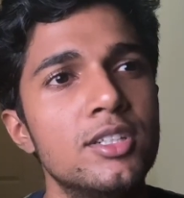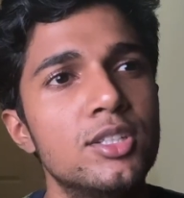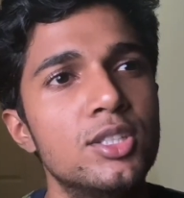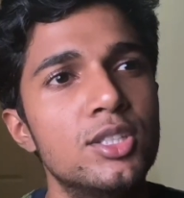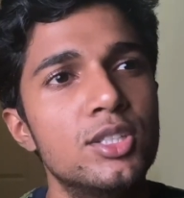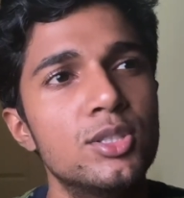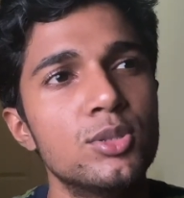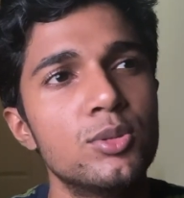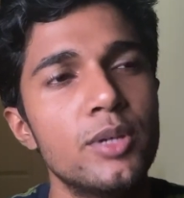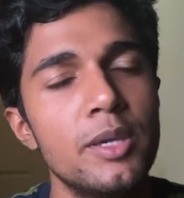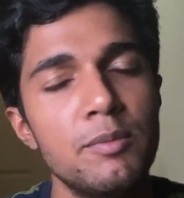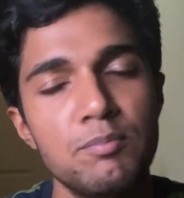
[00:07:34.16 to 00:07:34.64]

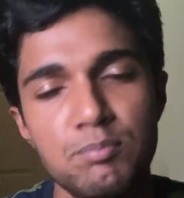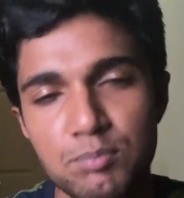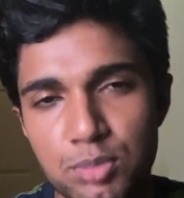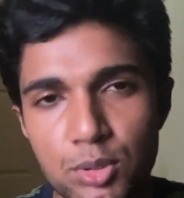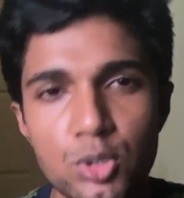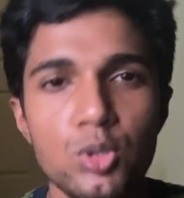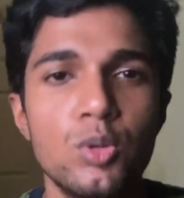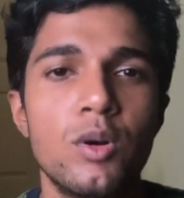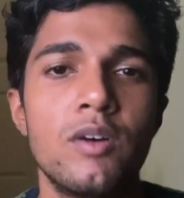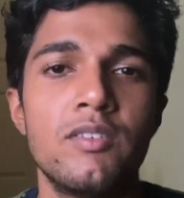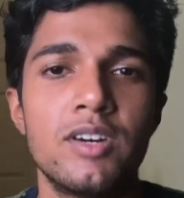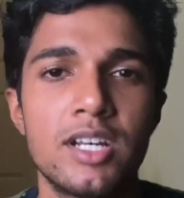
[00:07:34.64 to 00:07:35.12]
to
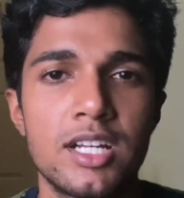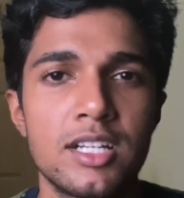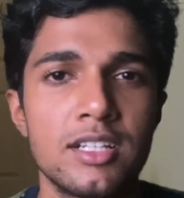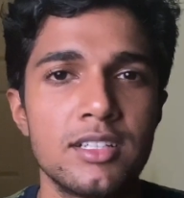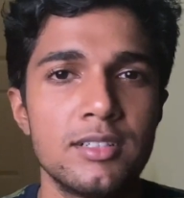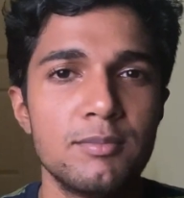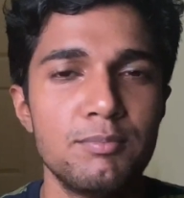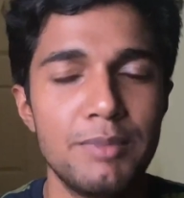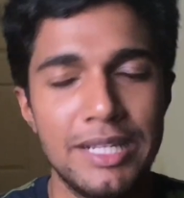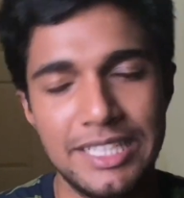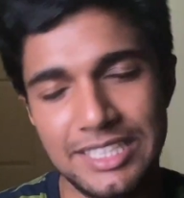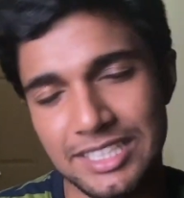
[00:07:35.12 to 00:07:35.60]
improve our
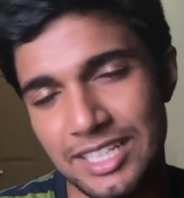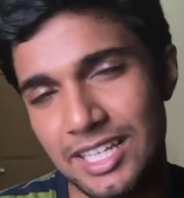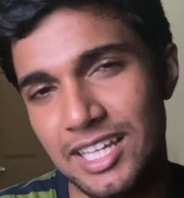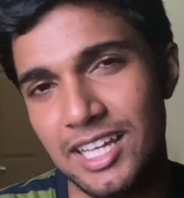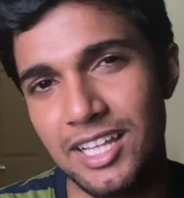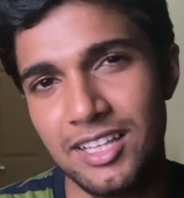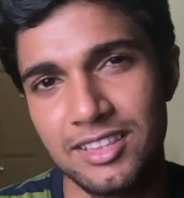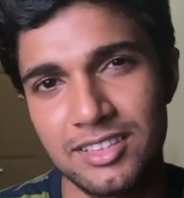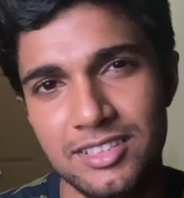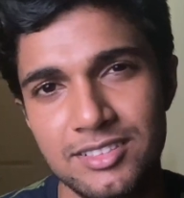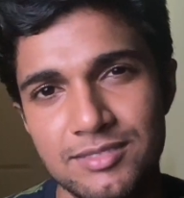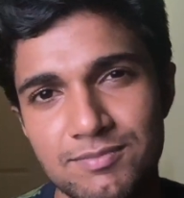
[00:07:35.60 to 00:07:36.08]
mental
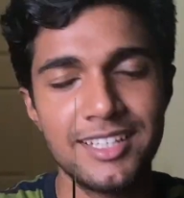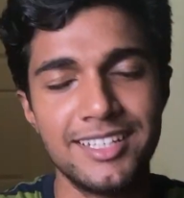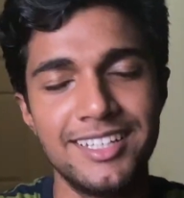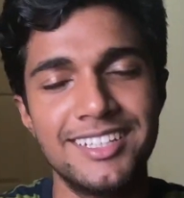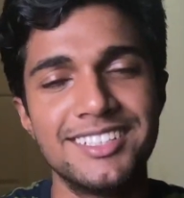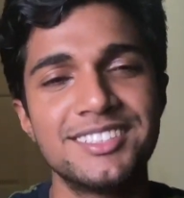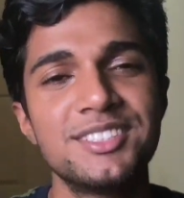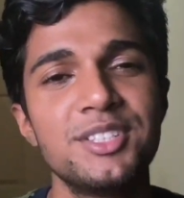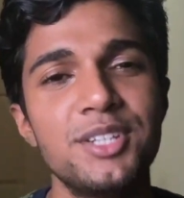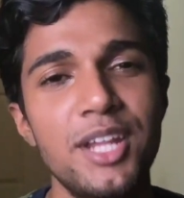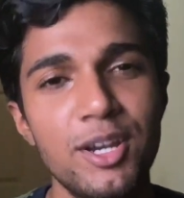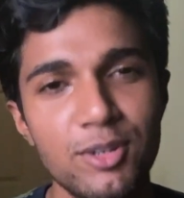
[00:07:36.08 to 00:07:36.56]
health.
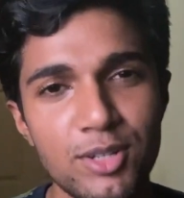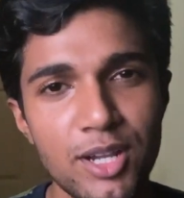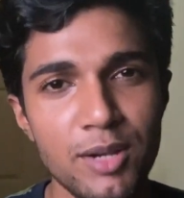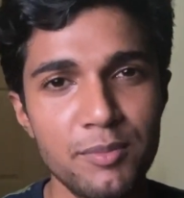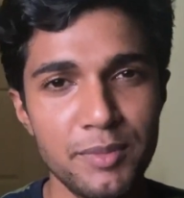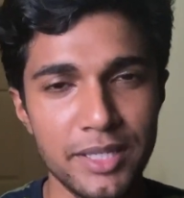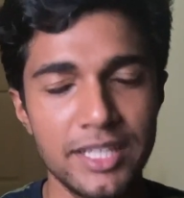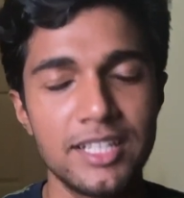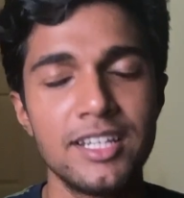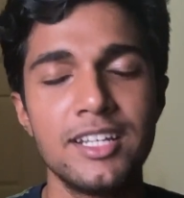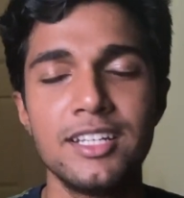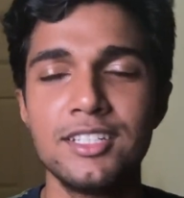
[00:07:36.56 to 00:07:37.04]
So now
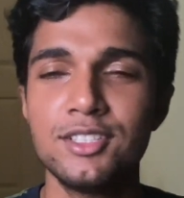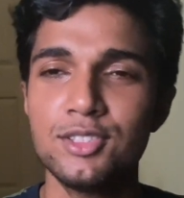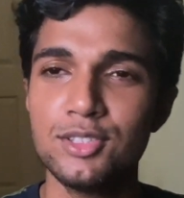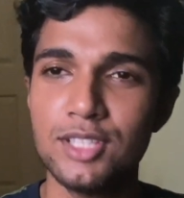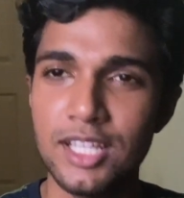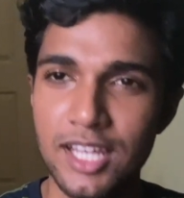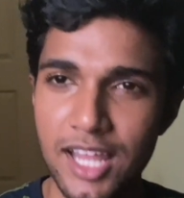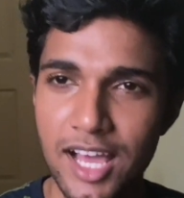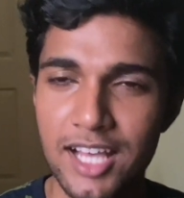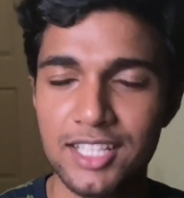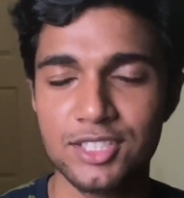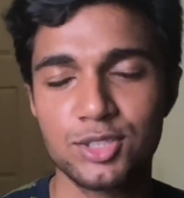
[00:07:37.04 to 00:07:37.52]
coming to the
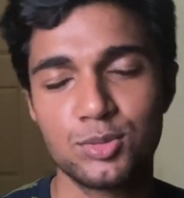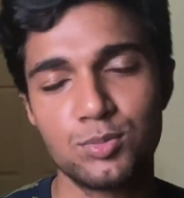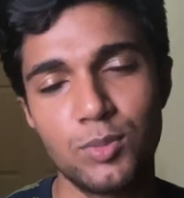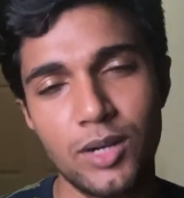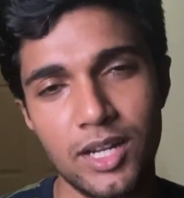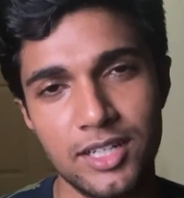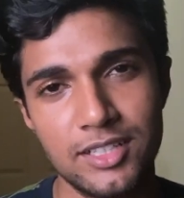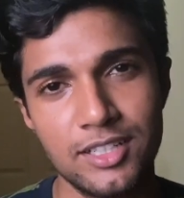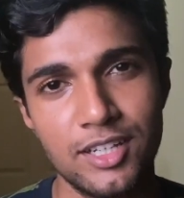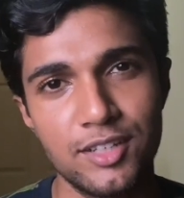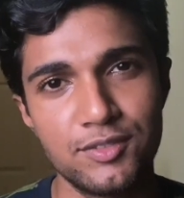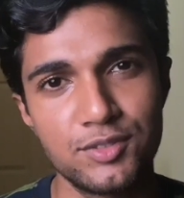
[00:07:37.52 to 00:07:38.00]
last
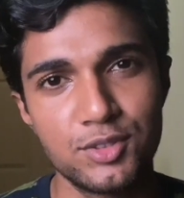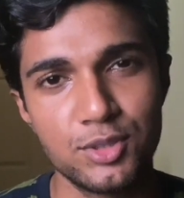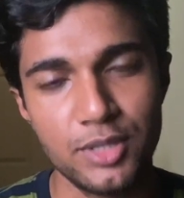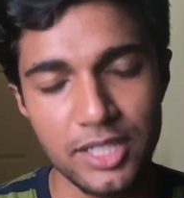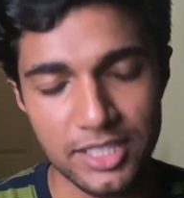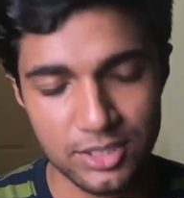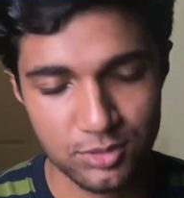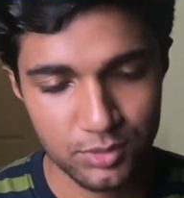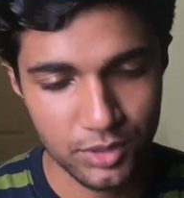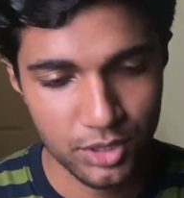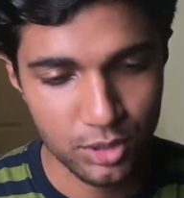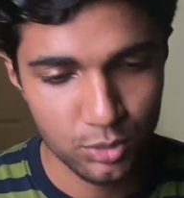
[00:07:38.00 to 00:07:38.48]
part of
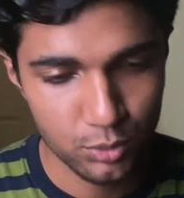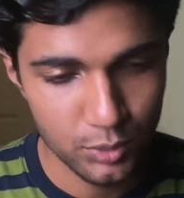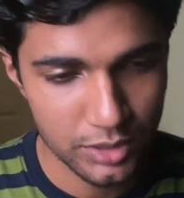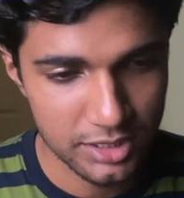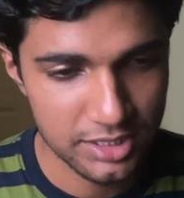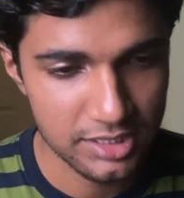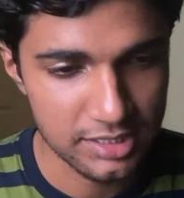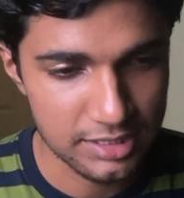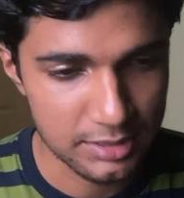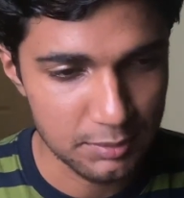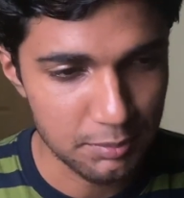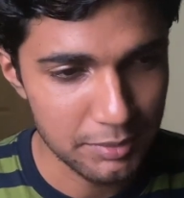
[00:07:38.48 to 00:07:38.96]
today's video, which
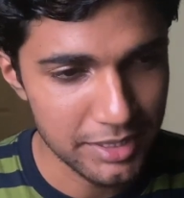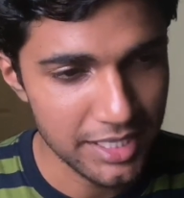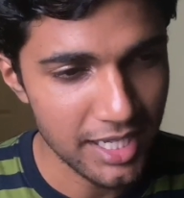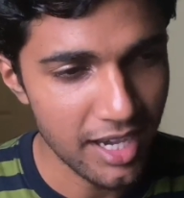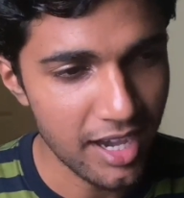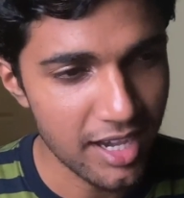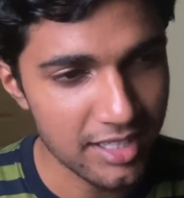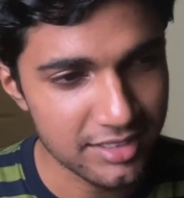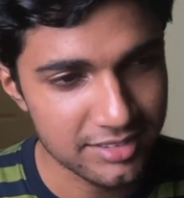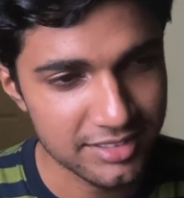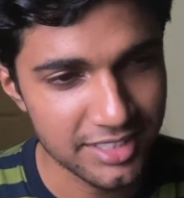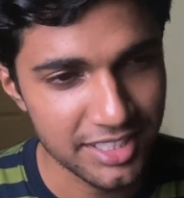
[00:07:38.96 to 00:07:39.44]
is me
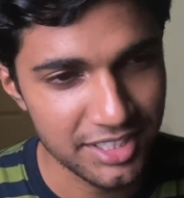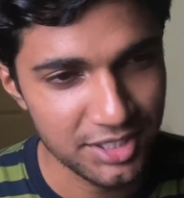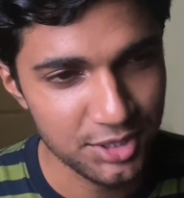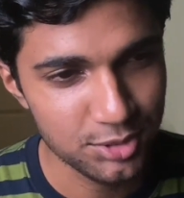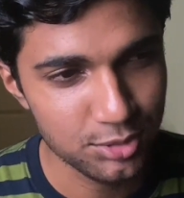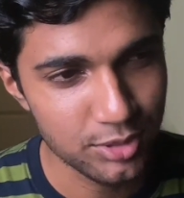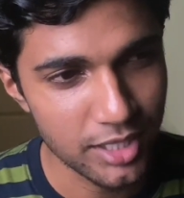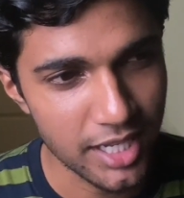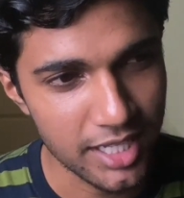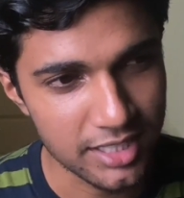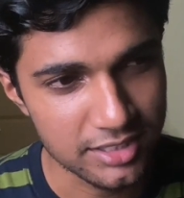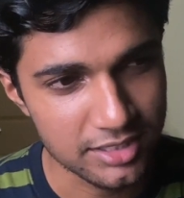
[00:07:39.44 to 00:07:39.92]
asking you
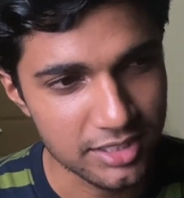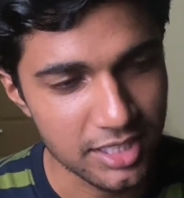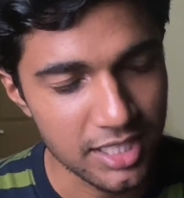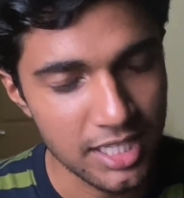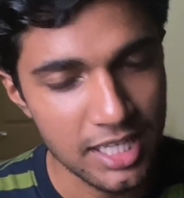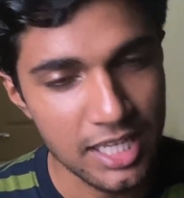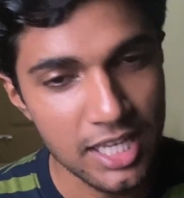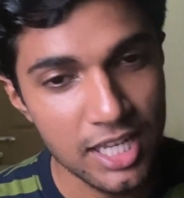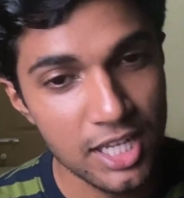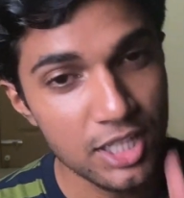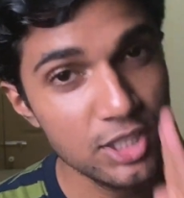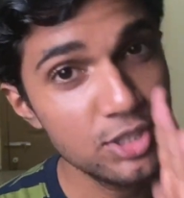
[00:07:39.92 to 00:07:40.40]
guys
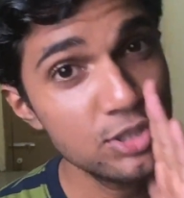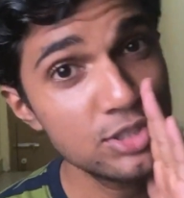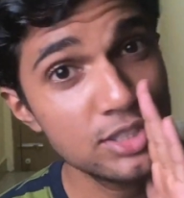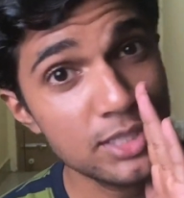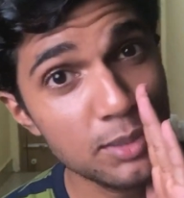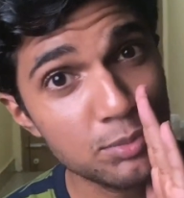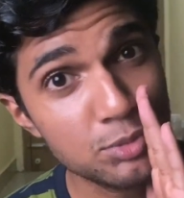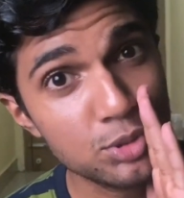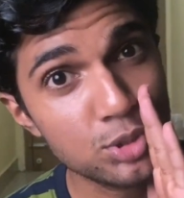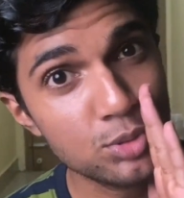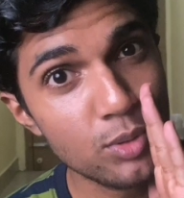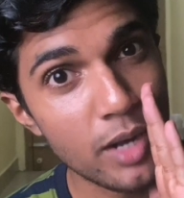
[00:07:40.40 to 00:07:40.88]
to
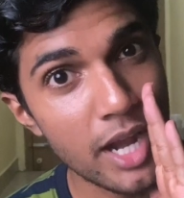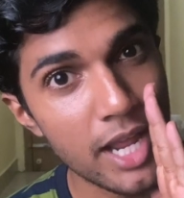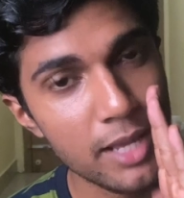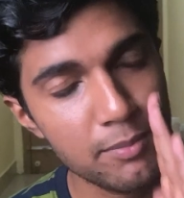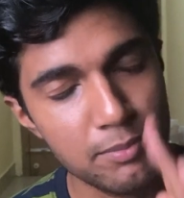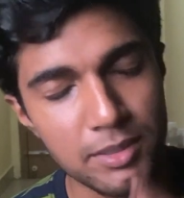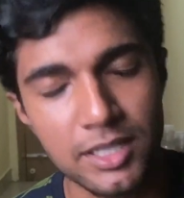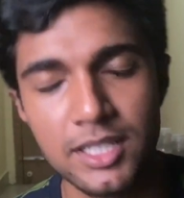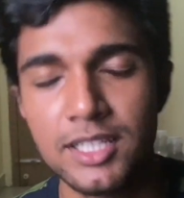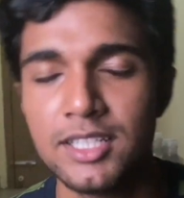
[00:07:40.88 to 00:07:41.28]
subscribe.